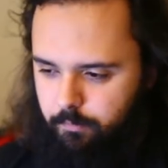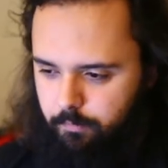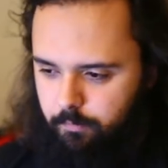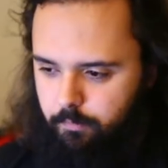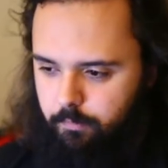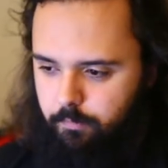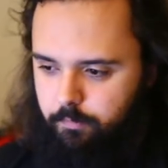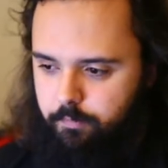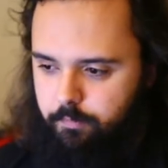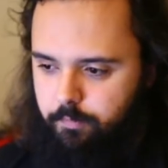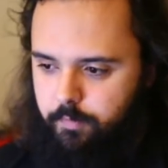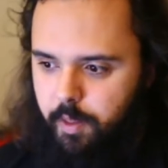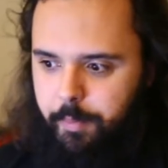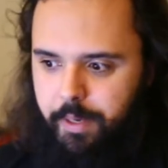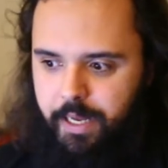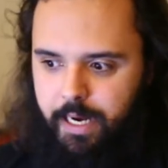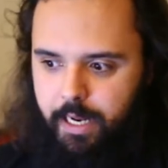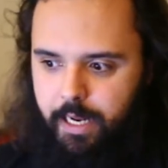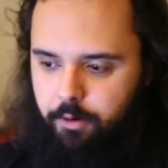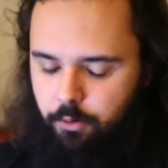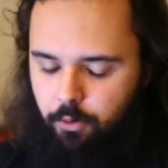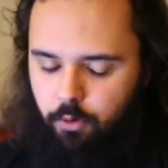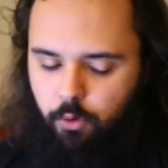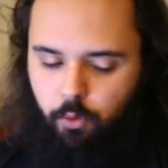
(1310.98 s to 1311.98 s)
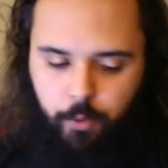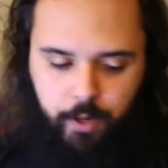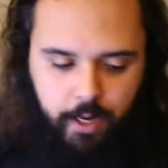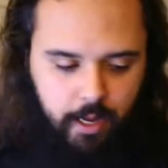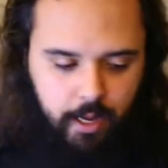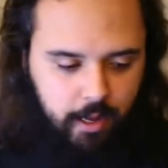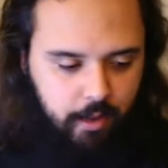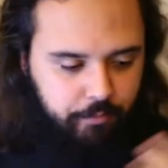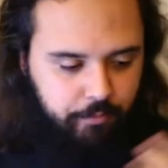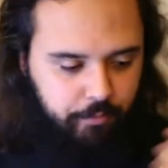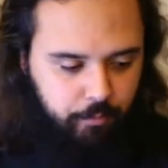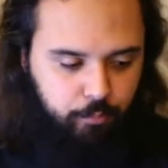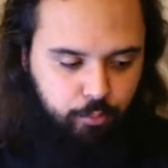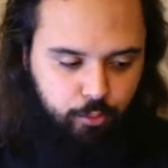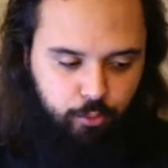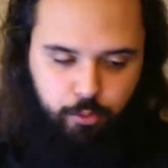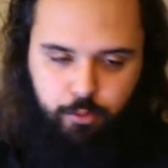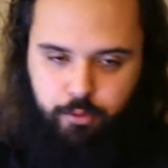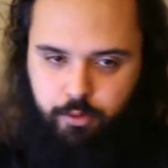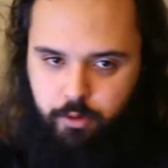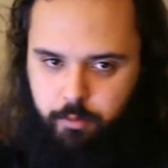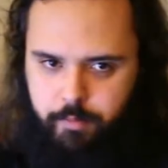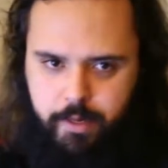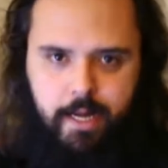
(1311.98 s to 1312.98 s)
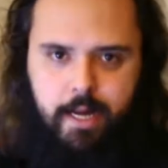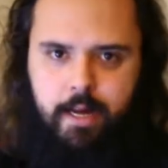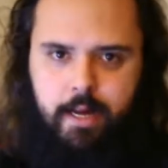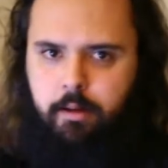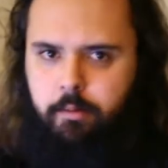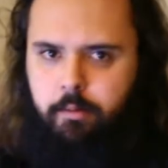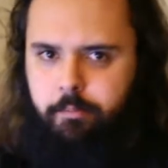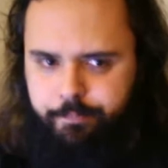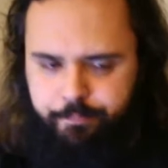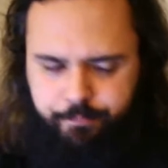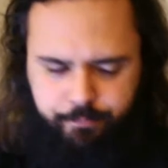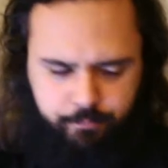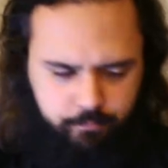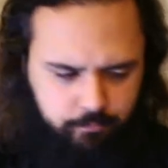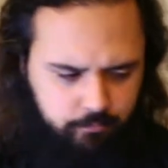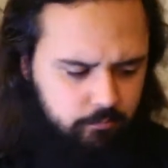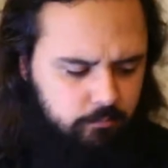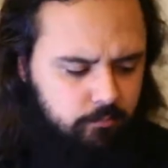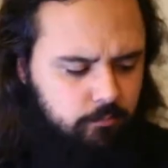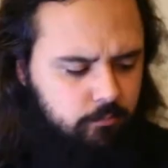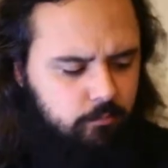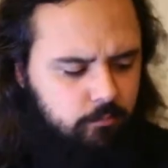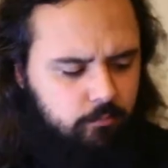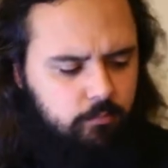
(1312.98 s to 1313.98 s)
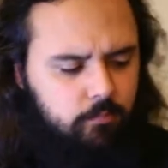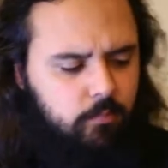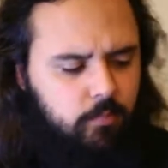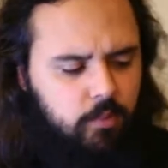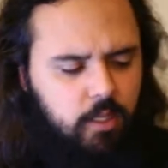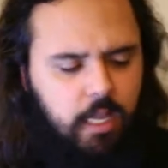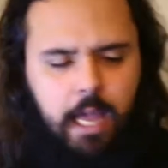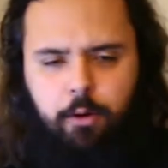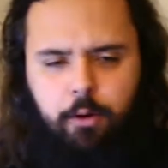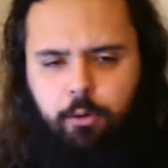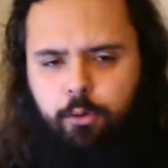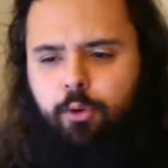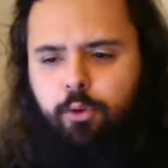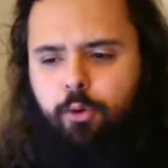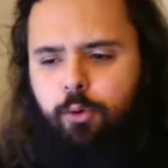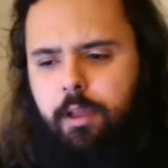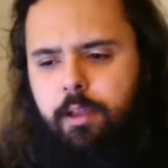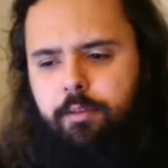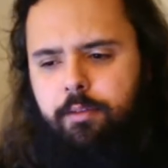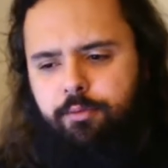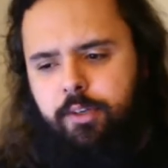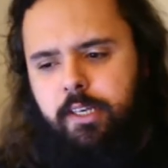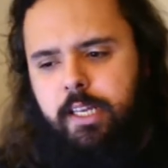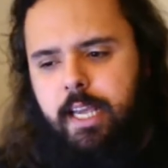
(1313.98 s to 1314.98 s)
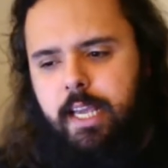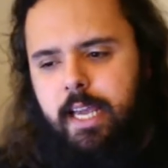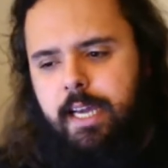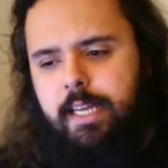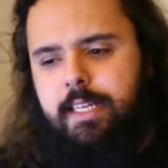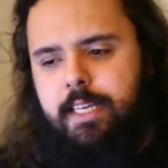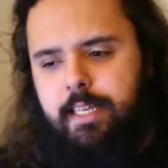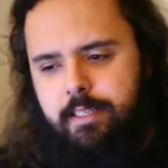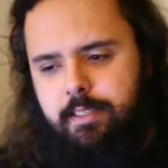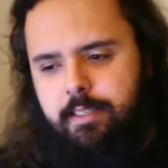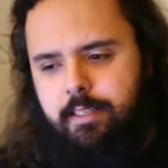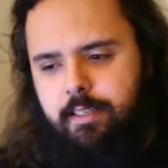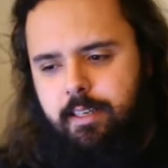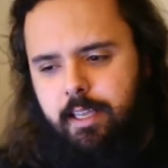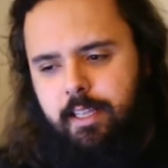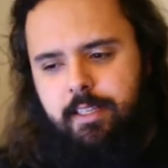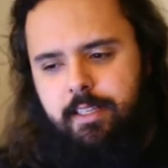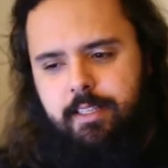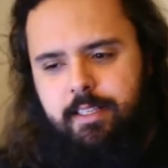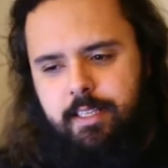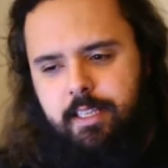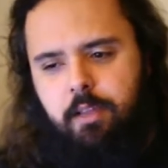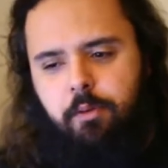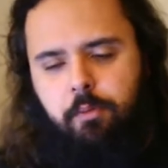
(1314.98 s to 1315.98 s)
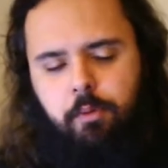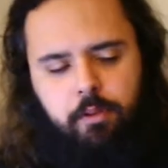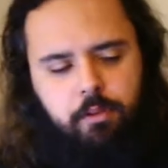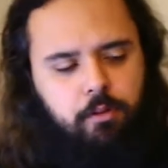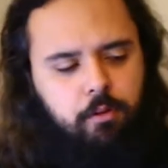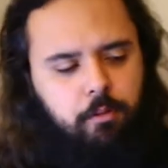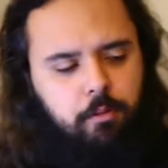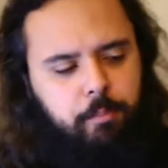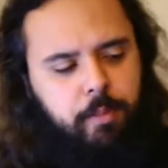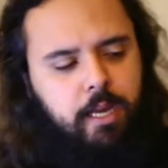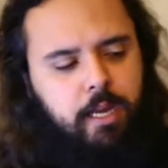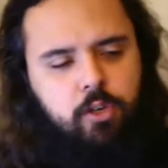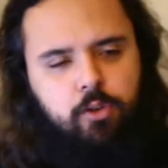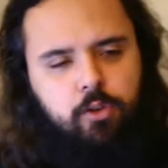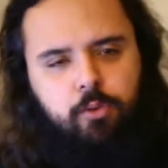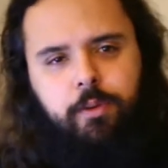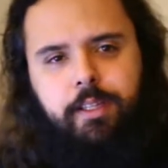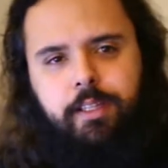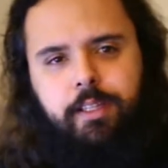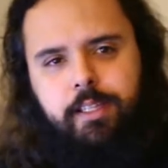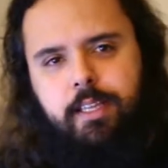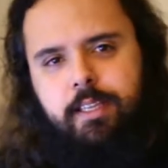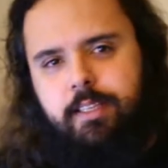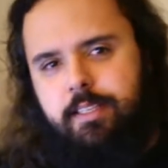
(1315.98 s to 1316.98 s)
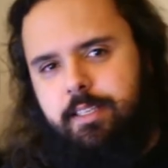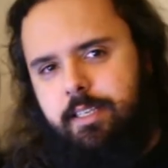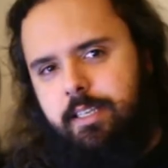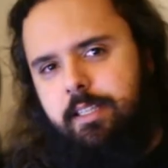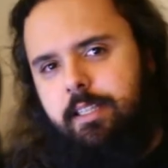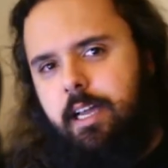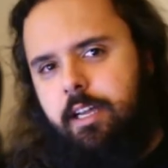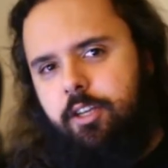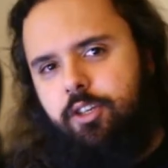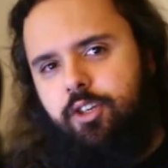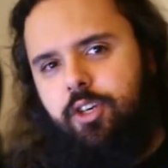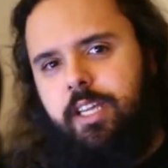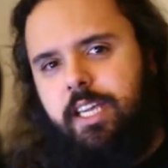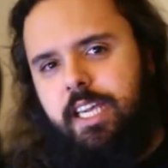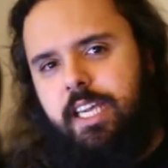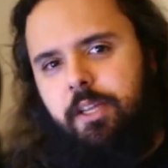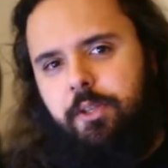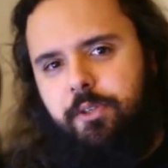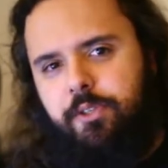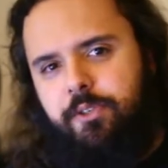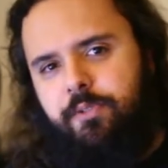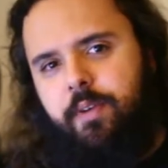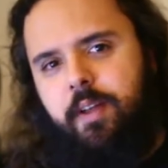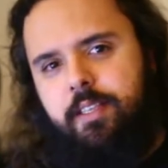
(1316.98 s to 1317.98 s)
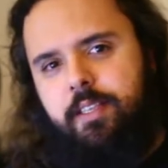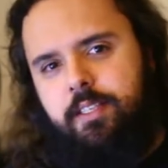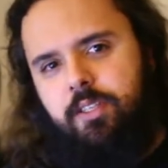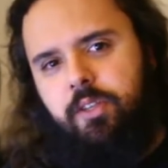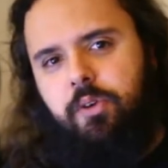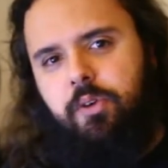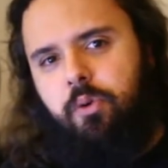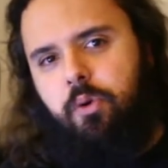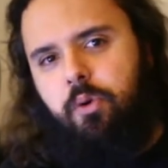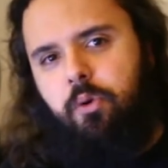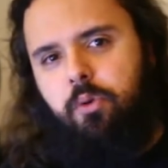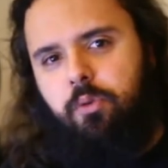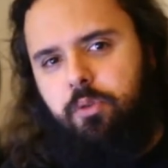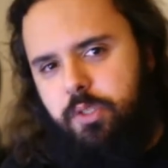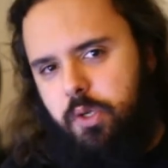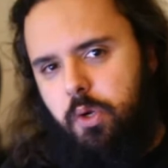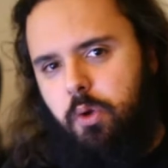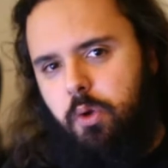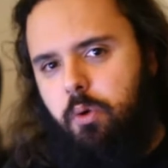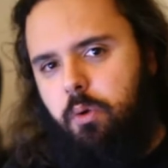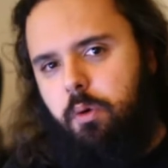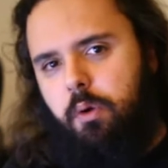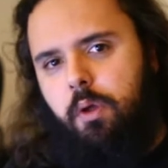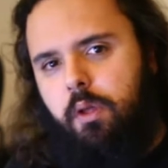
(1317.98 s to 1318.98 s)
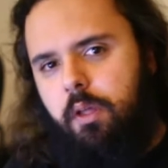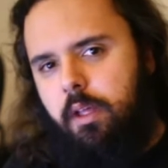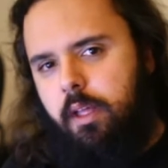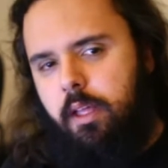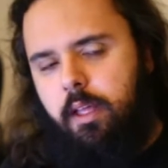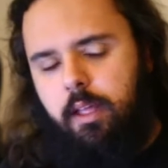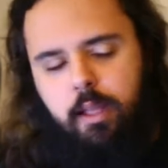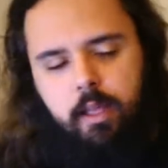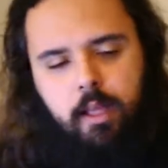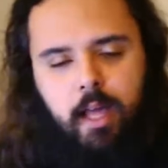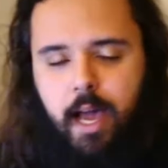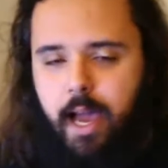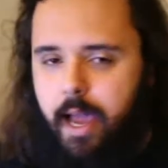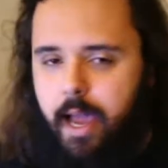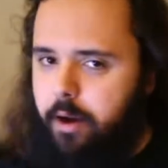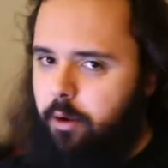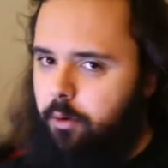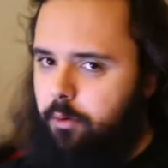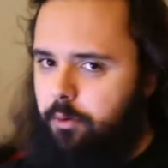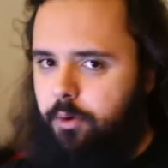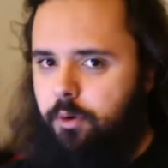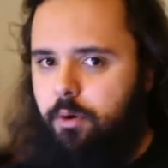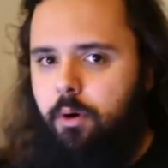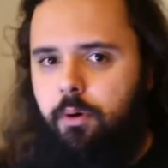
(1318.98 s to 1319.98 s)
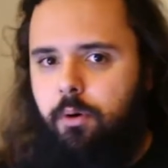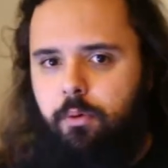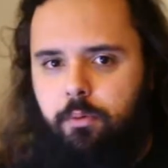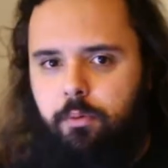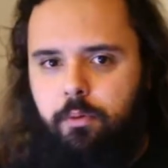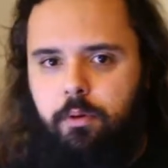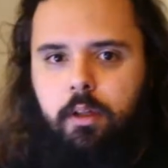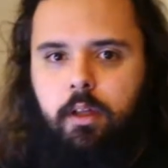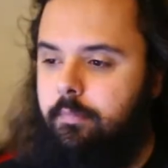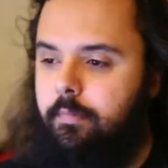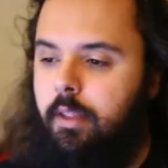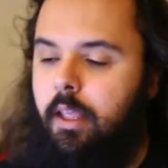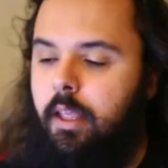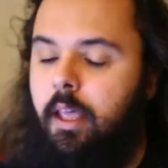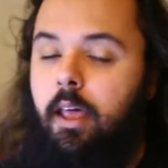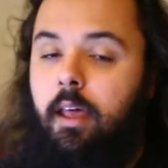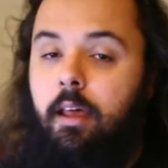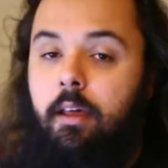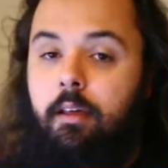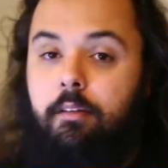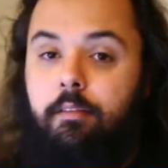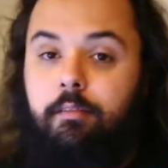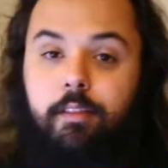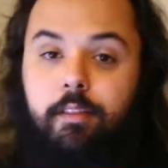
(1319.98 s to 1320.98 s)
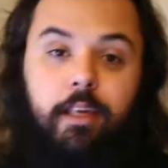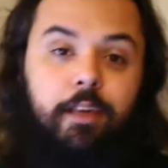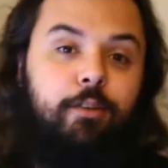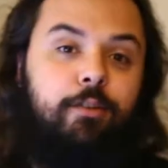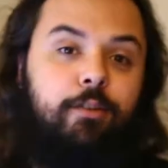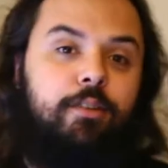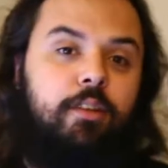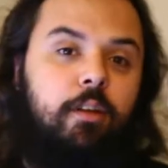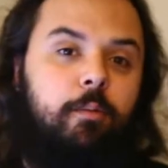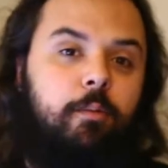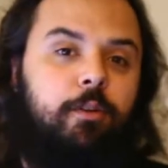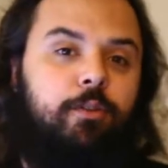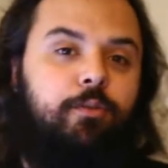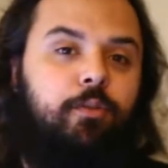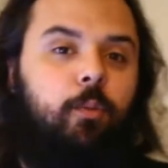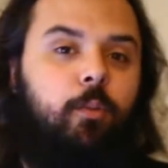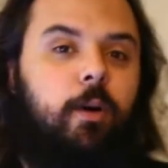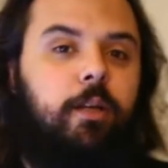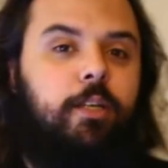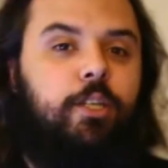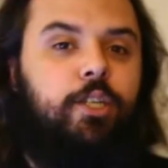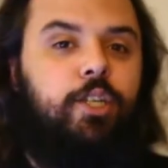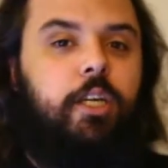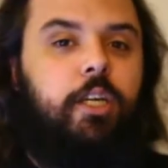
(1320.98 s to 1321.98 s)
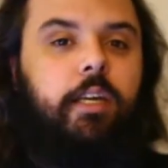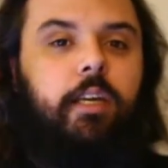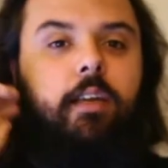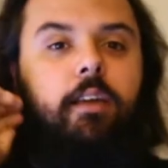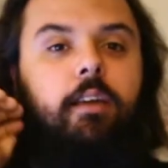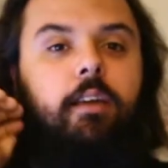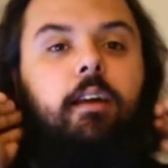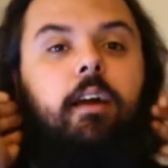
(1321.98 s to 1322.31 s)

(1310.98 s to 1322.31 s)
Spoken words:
I mean, I don't know, when I have a bruise on my arm, I don't go every day at it and see whether by doing this it actually heals faster or slower. I don't know. Thank you so much for watching.